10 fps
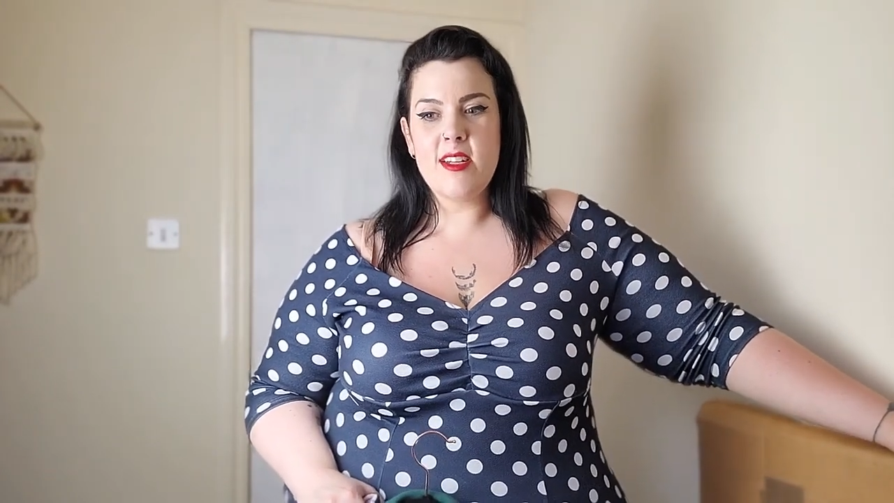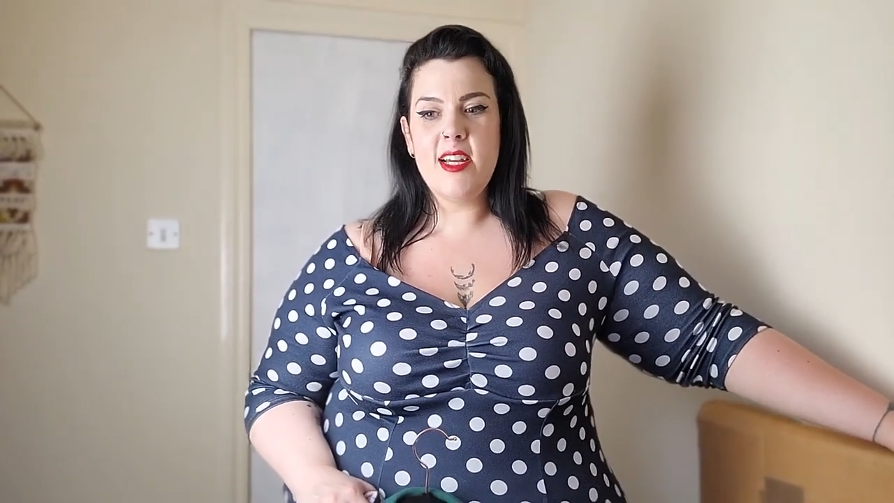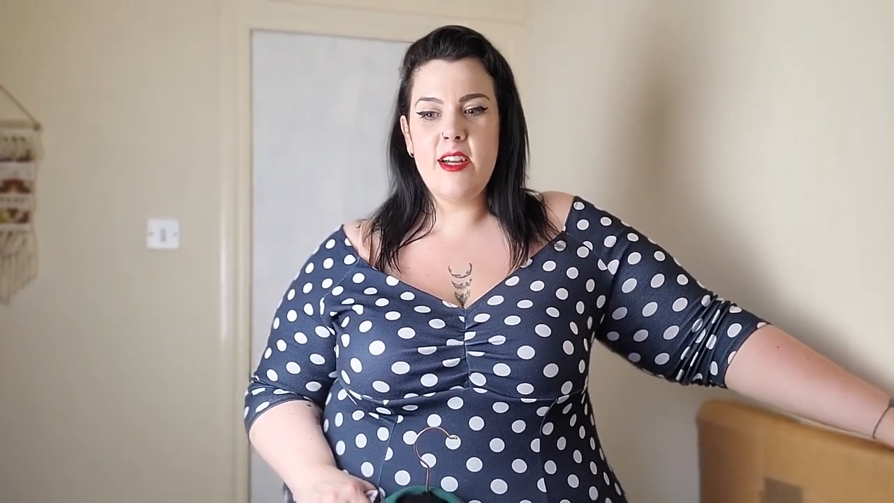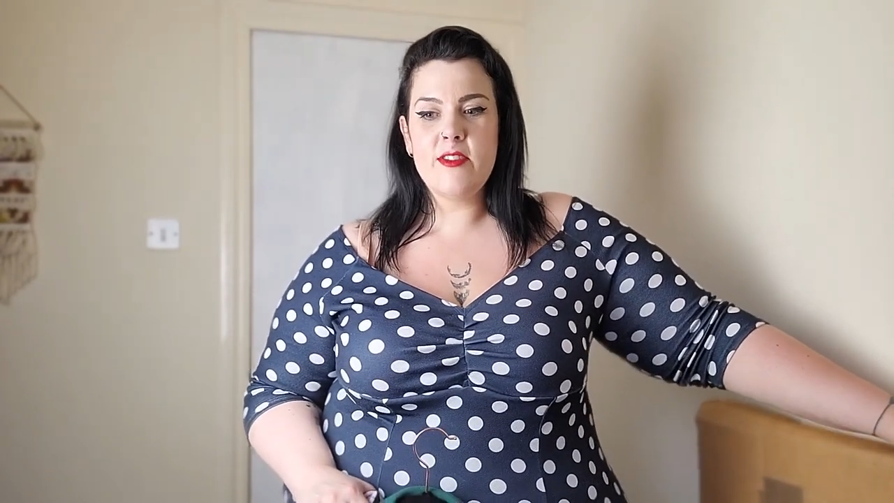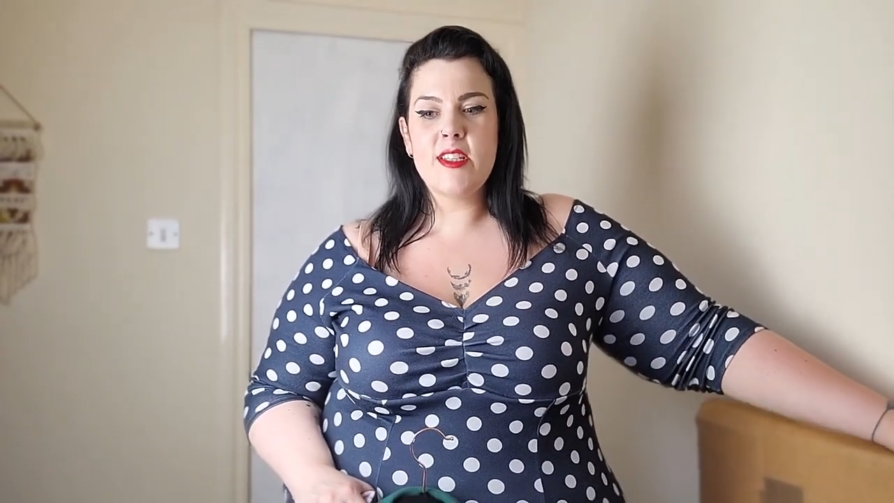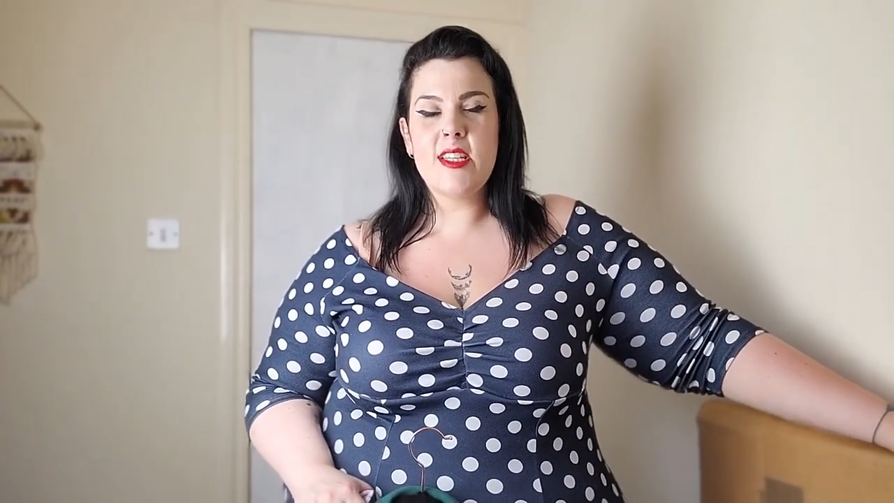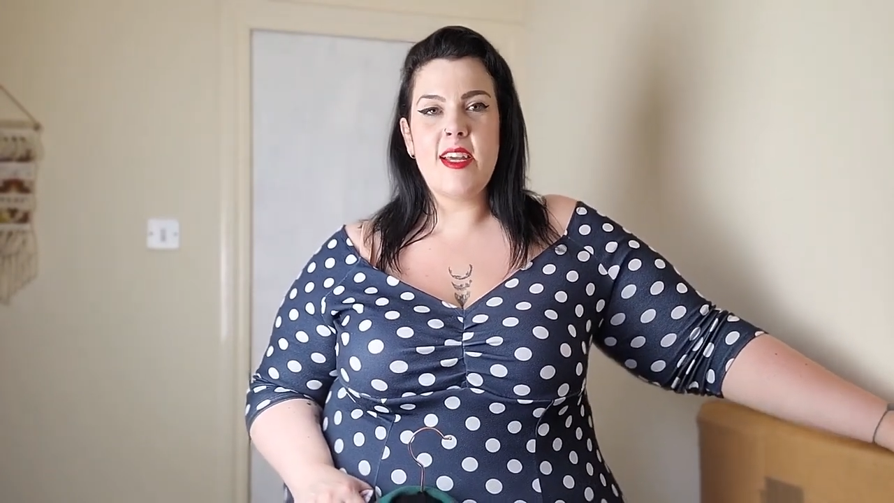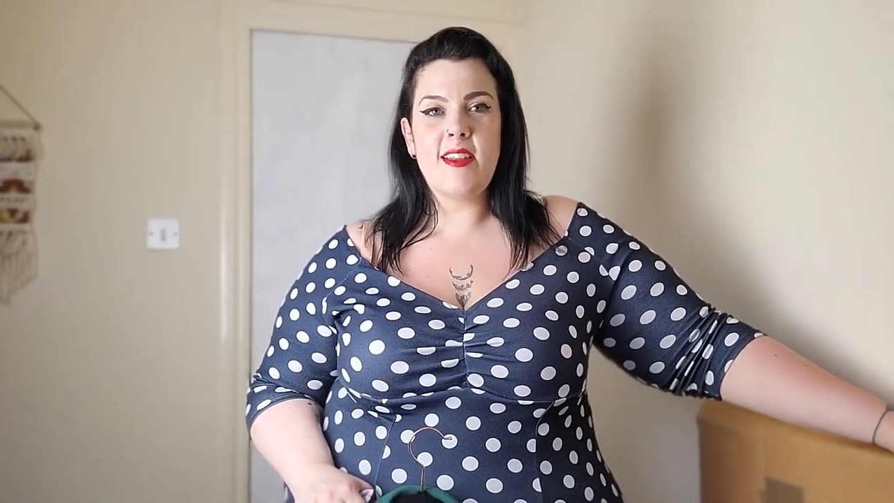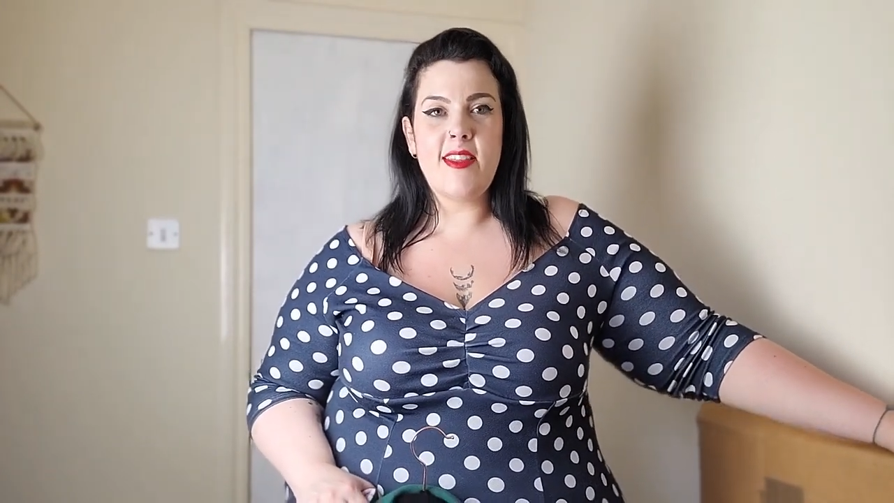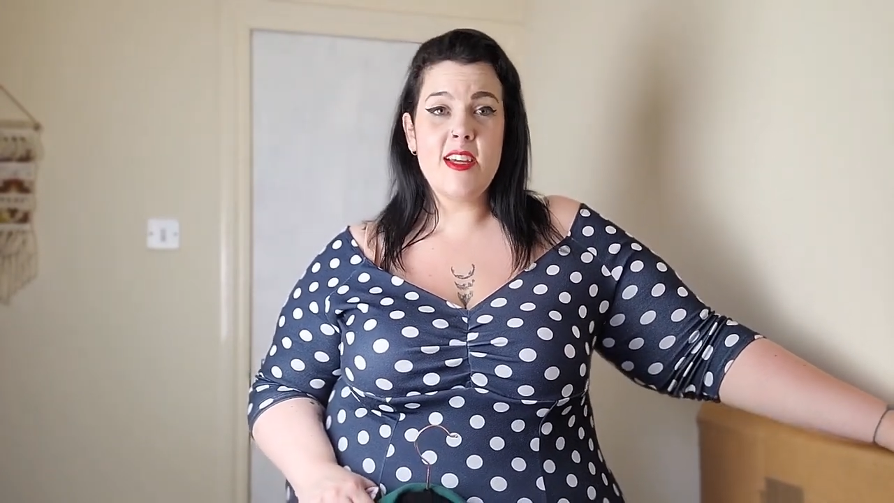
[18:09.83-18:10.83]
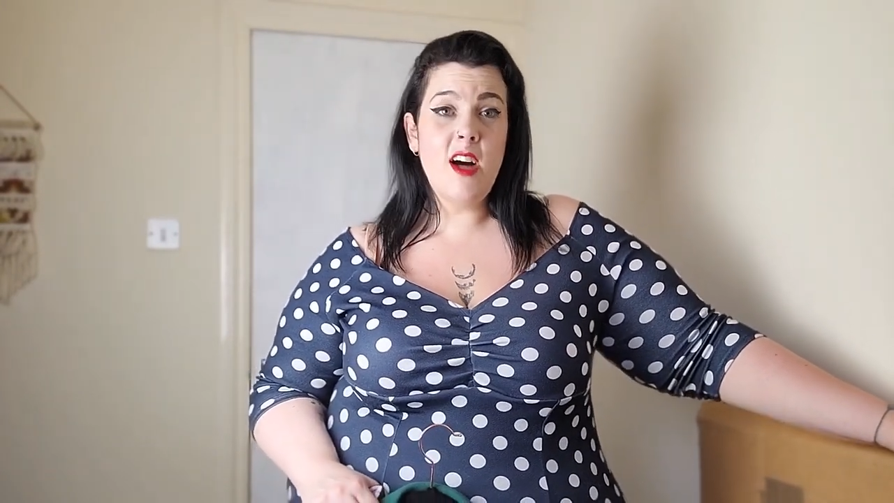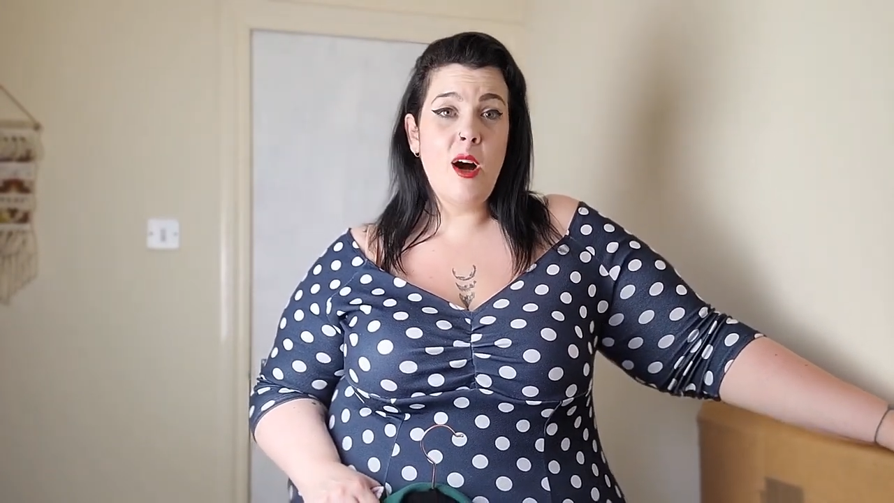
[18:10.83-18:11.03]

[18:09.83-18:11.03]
I have to say they are